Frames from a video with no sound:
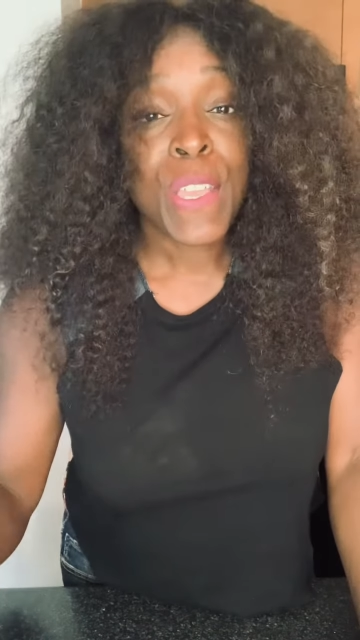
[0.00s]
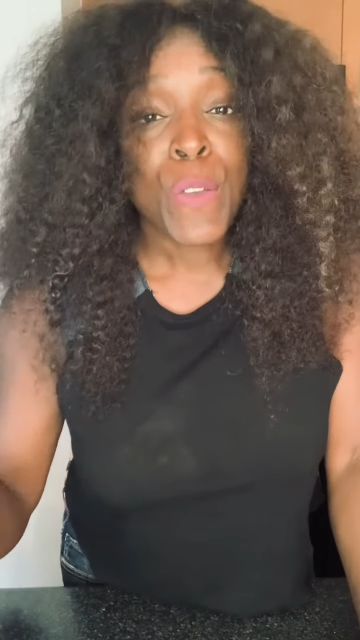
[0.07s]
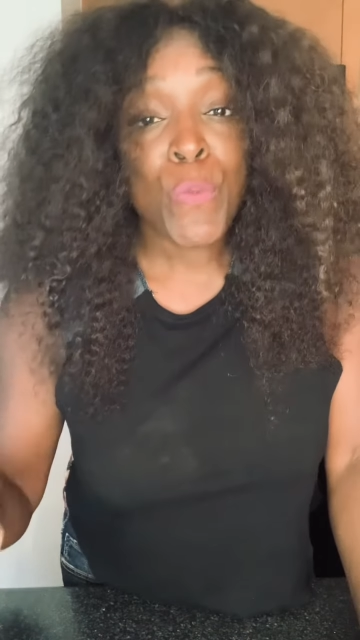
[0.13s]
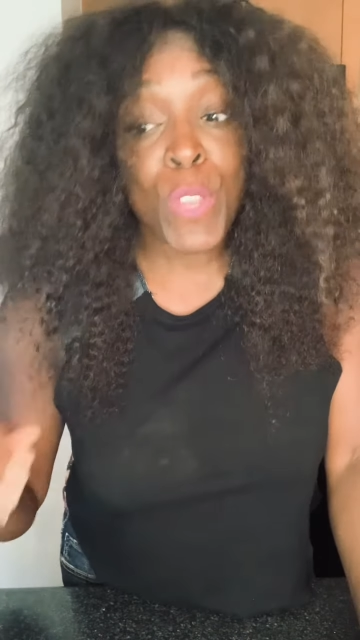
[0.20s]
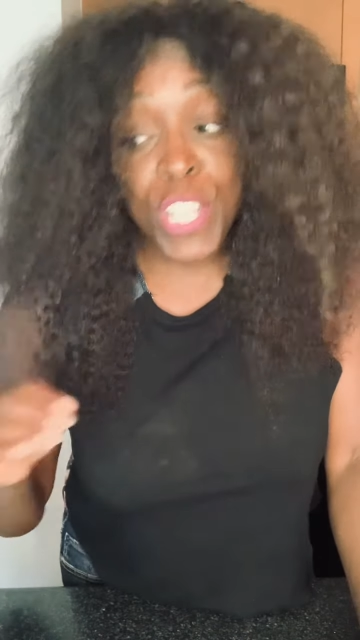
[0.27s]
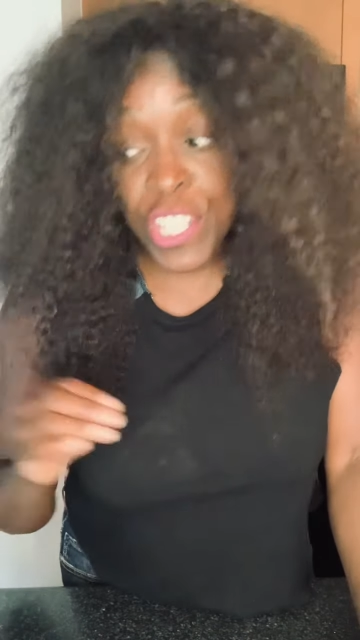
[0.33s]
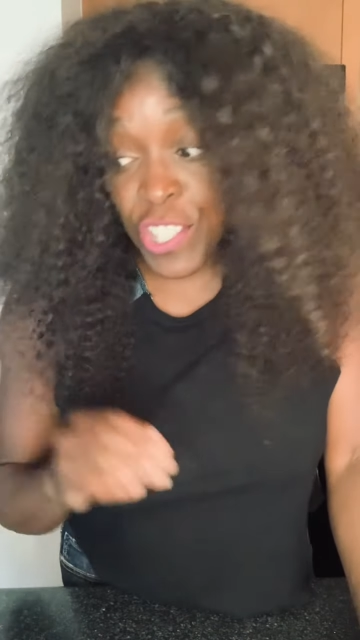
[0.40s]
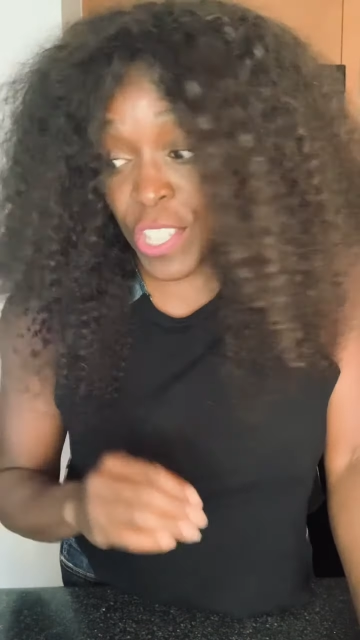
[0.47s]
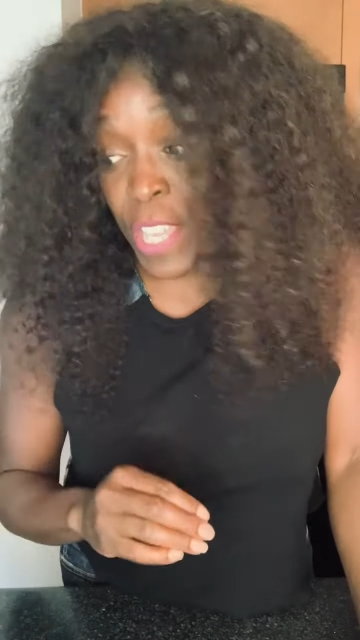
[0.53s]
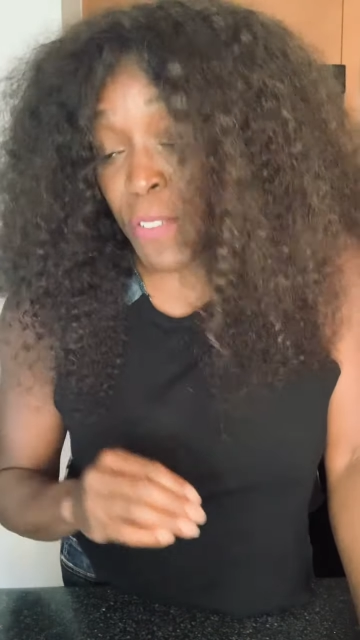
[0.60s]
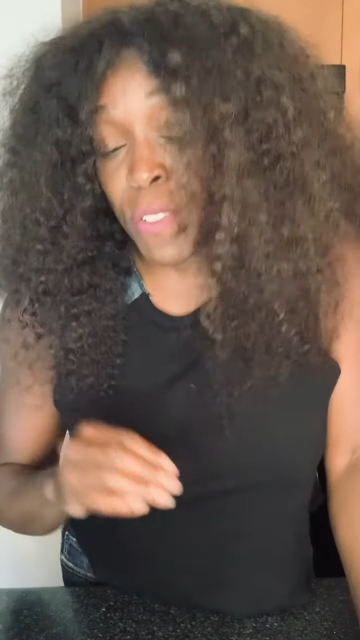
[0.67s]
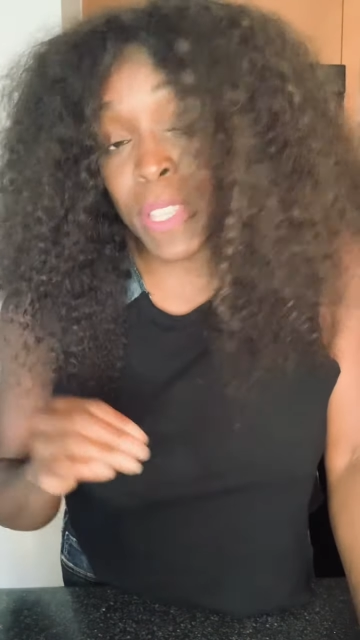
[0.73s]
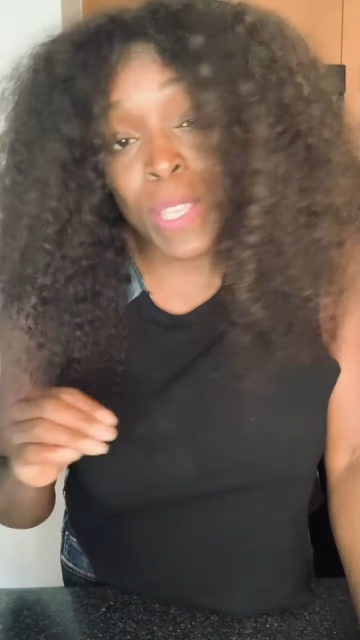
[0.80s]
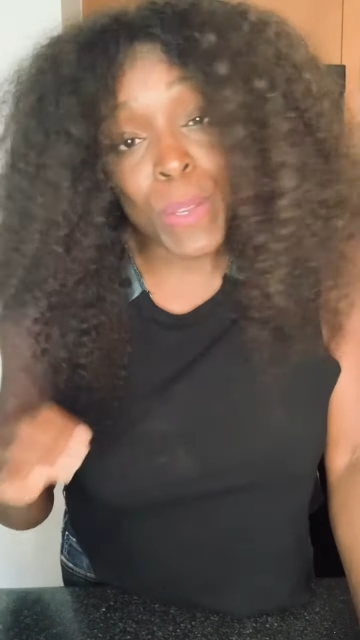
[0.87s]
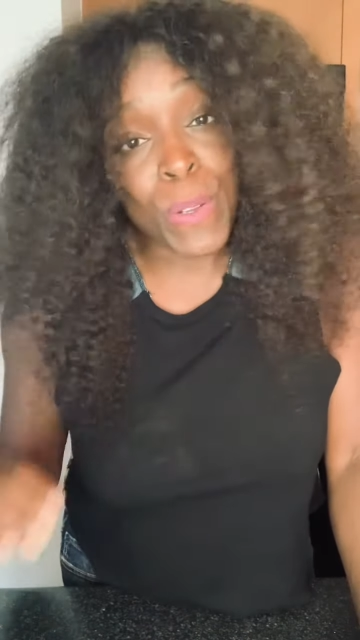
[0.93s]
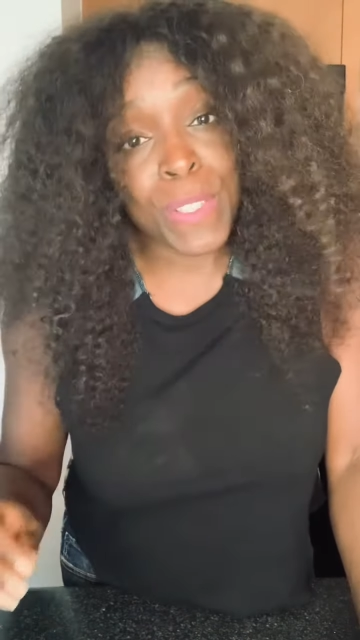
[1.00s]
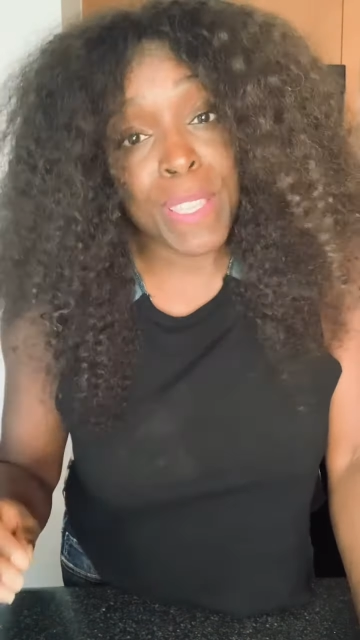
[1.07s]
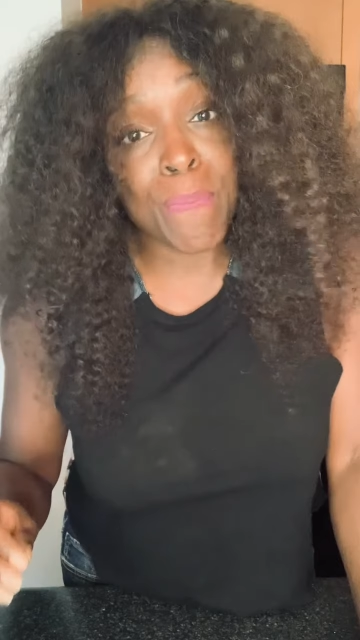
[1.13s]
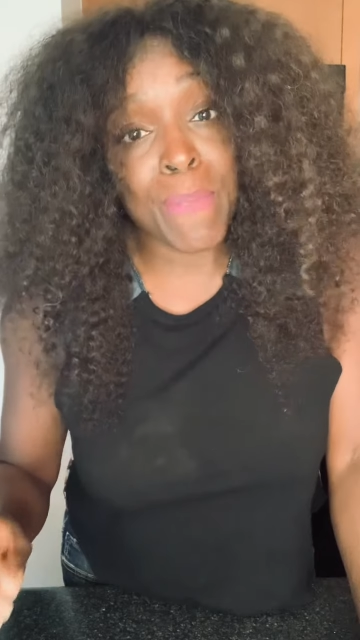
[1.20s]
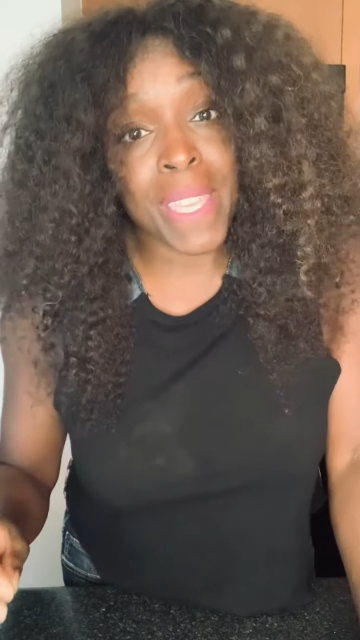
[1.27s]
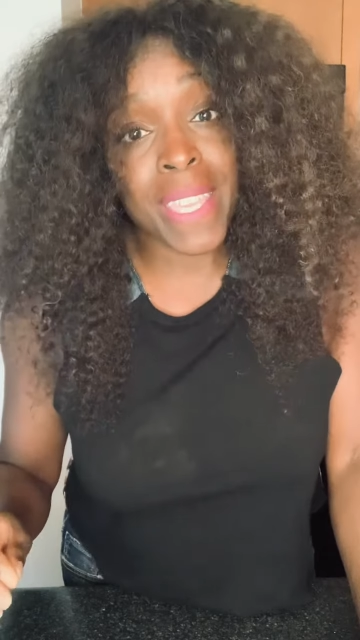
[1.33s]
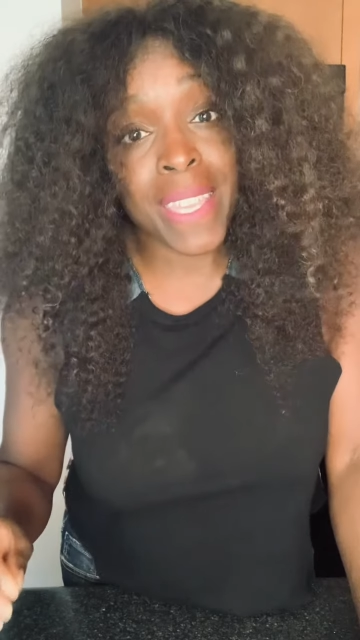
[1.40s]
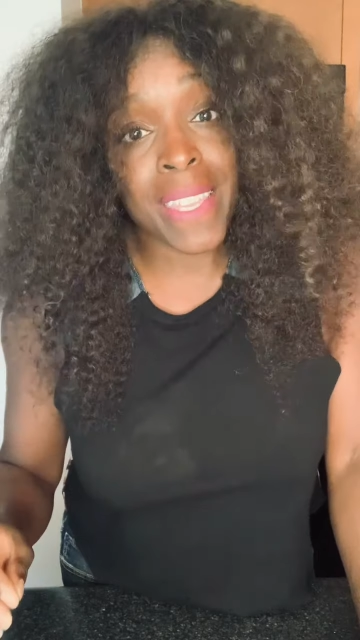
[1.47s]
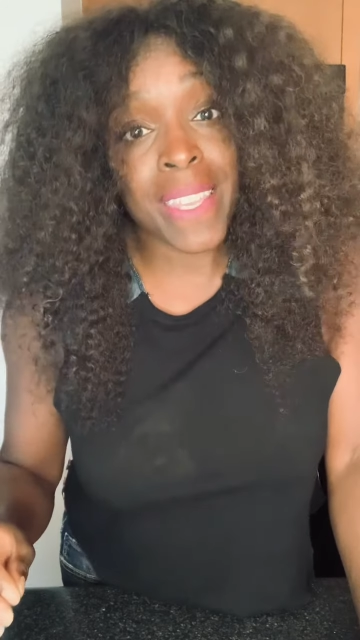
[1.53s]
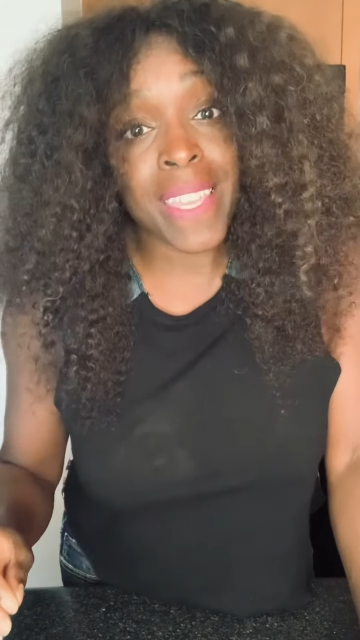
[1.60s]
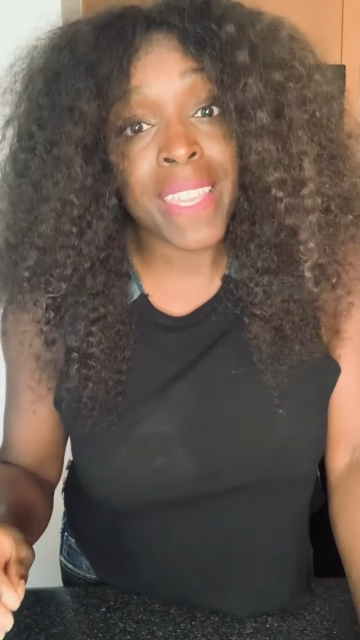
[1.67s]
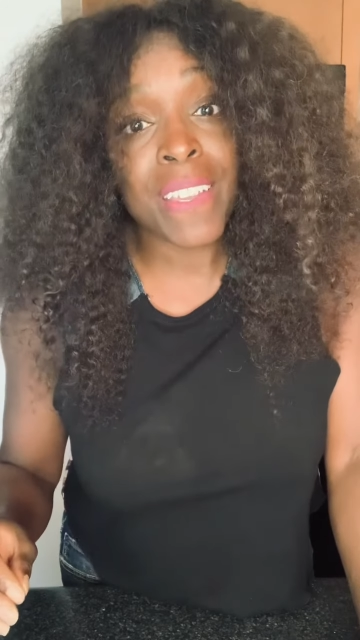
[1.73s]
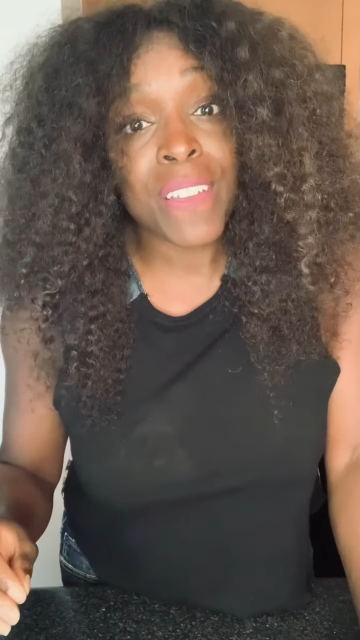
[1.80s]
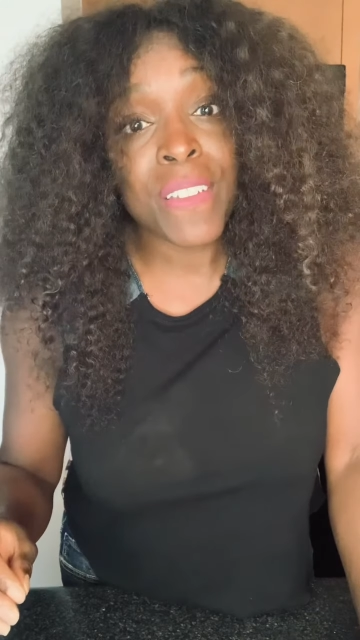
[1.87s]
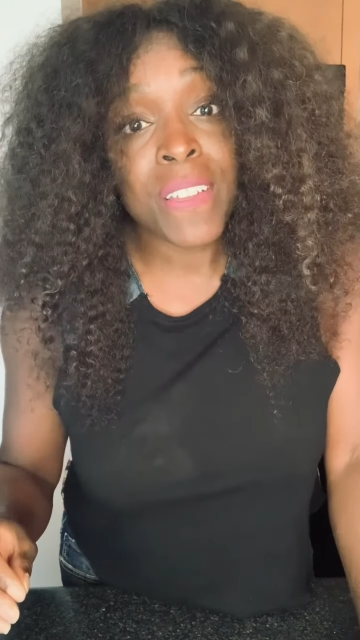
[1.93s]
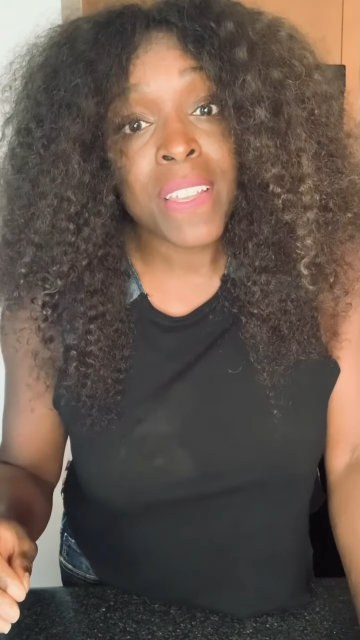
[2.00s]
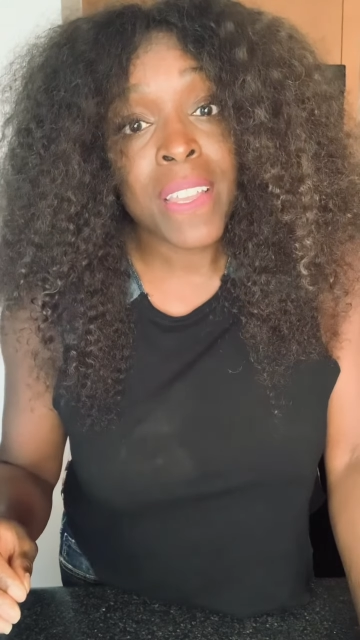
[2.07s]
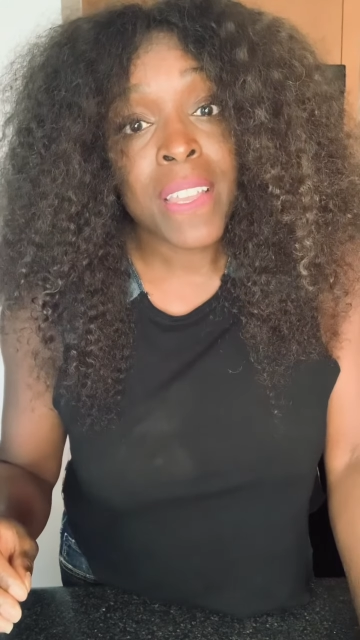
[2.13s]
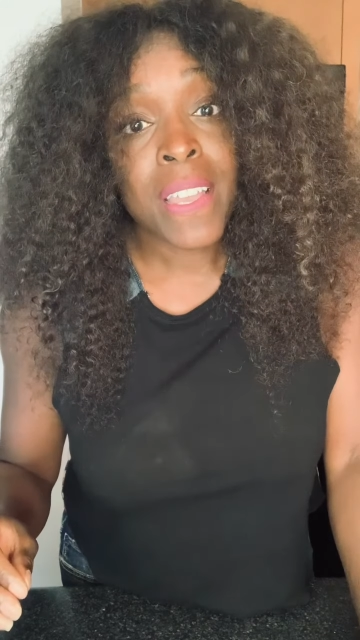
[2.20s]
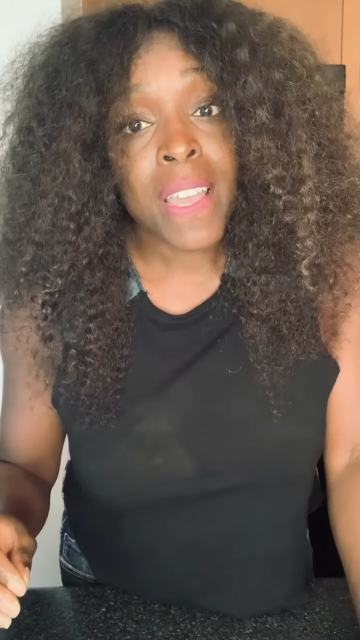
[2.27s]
we generally only make it here